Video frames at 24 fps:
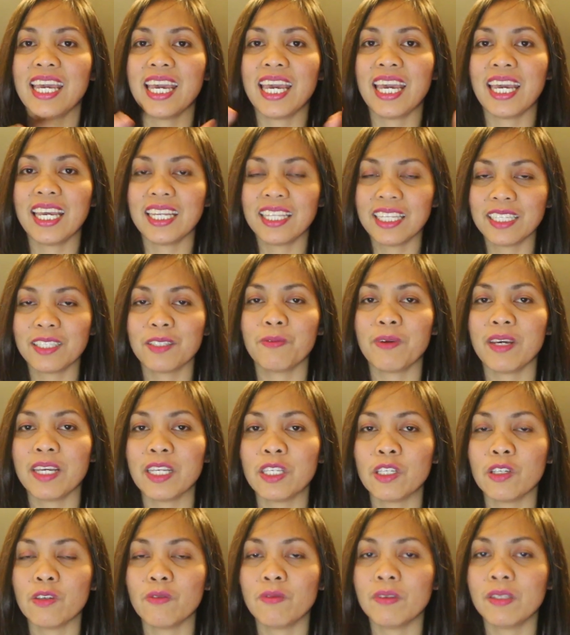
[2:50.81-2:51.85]
and it's
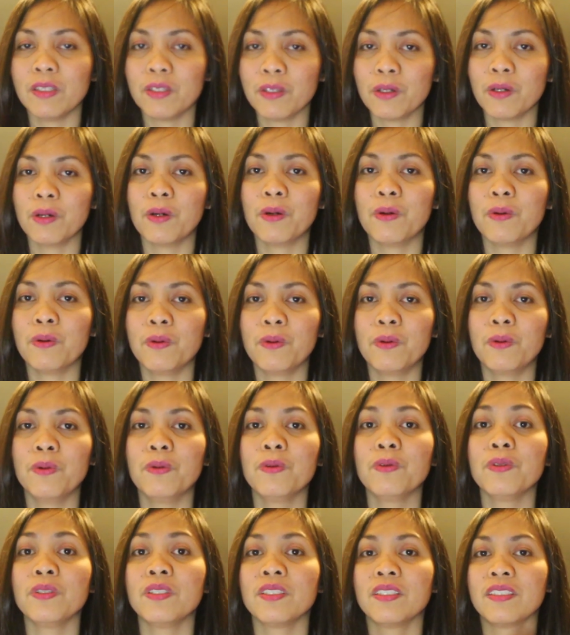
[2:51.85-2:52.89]
when you will know
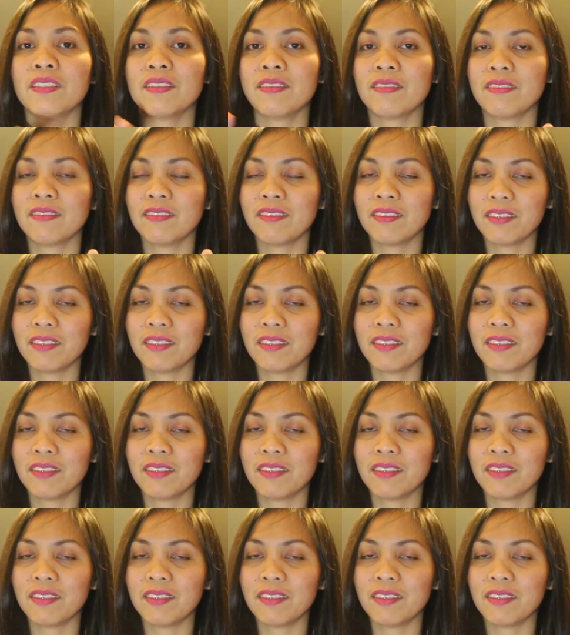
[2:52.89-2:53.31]
who's